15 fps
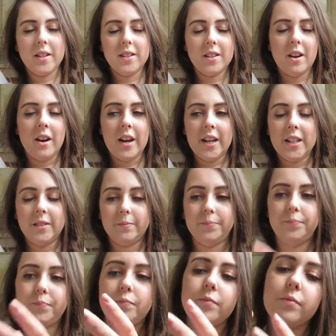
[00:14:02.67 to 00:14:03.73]
side,
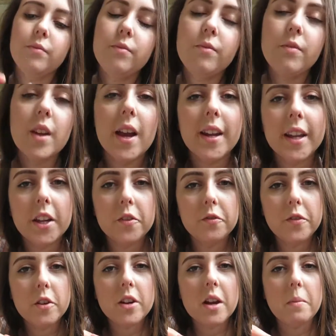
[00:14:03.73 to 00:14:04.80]
and I could
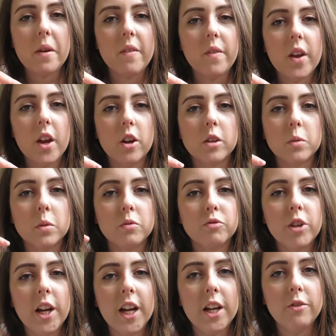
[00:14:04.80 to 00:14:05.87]
feel like my fingers were
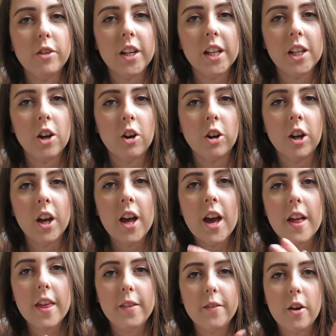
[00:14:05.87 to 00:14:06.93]
really, really long.
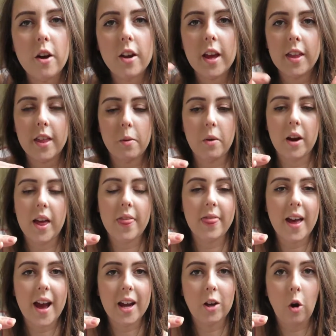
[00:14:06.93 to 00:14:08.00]
They felt like they were like
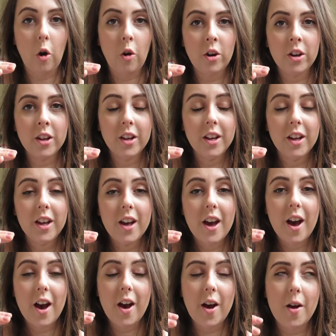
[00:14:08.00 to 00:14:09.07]
that long,
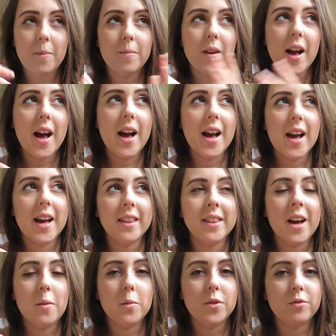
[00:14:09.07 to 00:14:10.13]
and
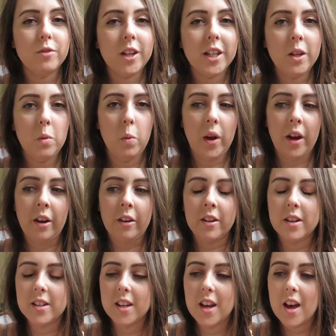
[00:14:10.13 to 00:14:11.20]
that was really
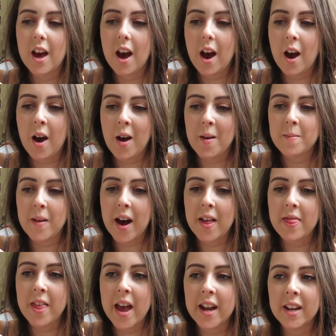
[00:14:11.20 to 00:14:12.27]
weird.
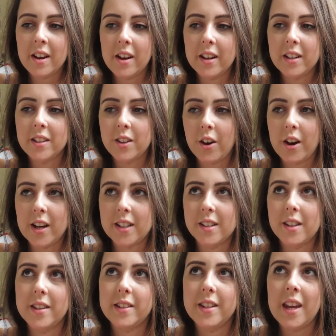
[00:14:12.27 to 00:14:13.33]
And then I started
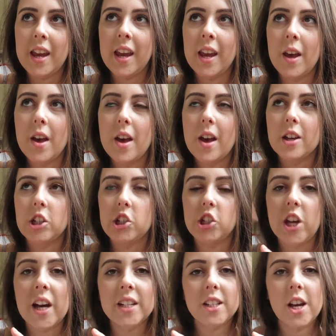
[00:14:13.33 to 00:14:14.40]
to see
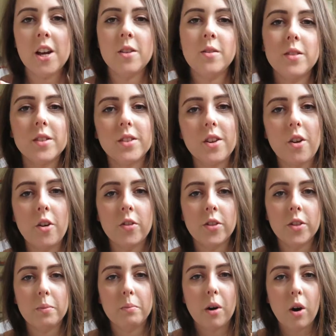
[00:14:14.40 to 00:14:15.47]
shadows
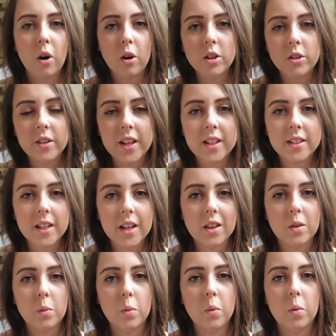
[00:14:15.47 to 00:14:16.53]
on the pod, on the inside of
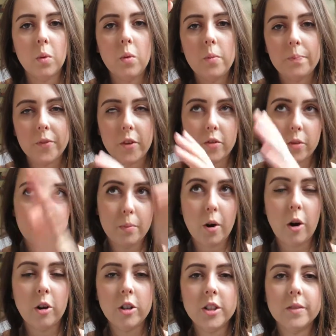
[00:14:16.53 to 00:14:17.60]
the wall of the
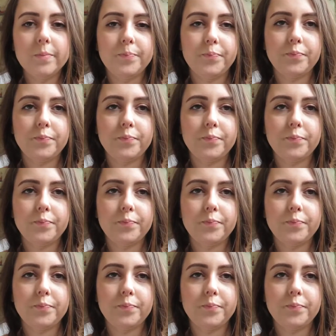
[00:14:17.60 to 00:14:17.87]
pod,